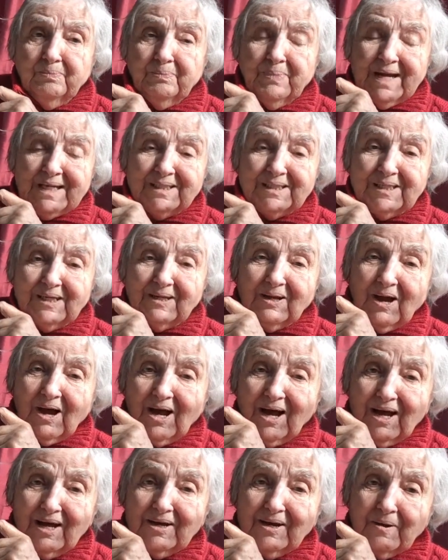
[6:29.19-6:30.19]
pastel
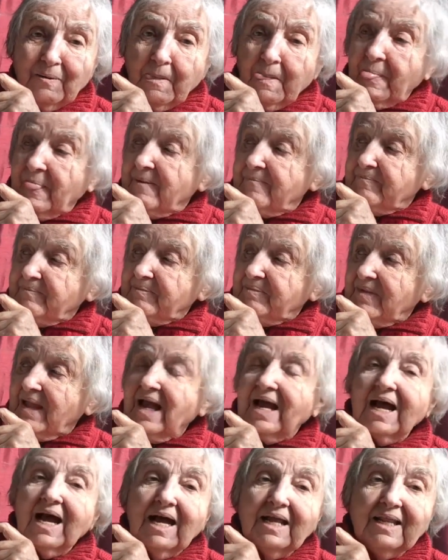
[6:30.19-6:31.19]
card,
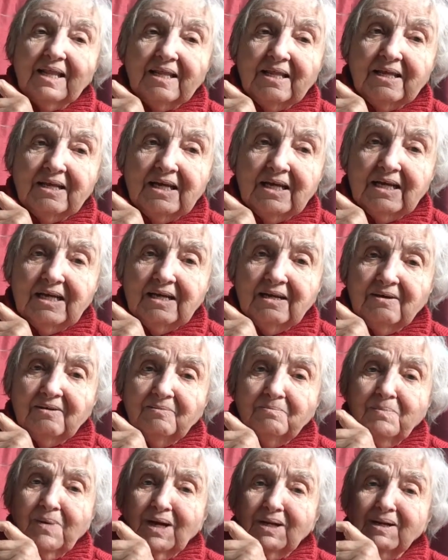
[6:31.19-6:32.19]
and the
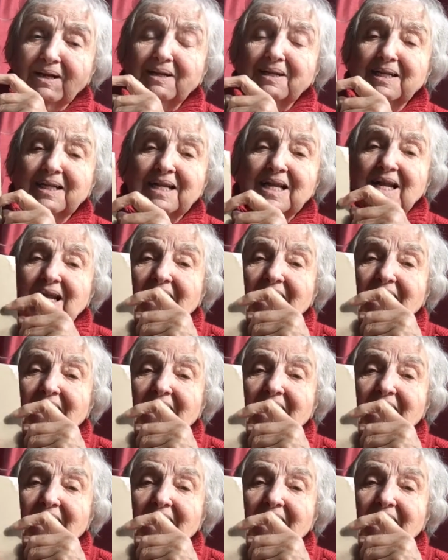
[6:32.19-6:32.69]
model